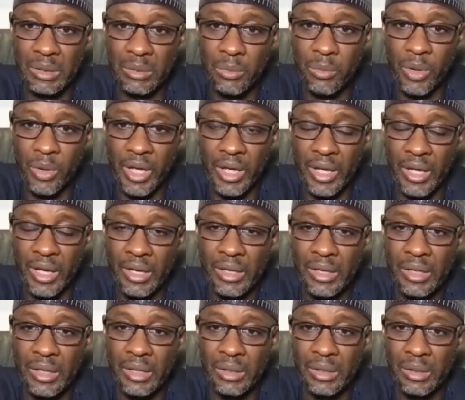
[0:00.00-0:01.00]

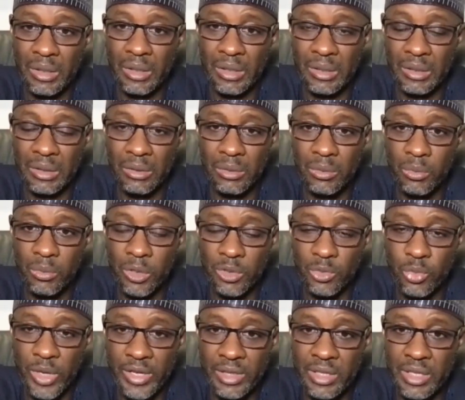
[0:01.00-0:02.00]
where
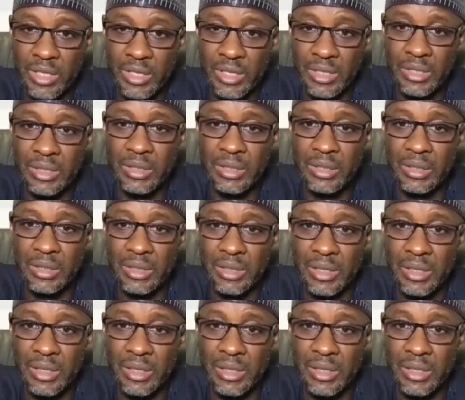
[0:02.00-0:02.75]
what we're seeing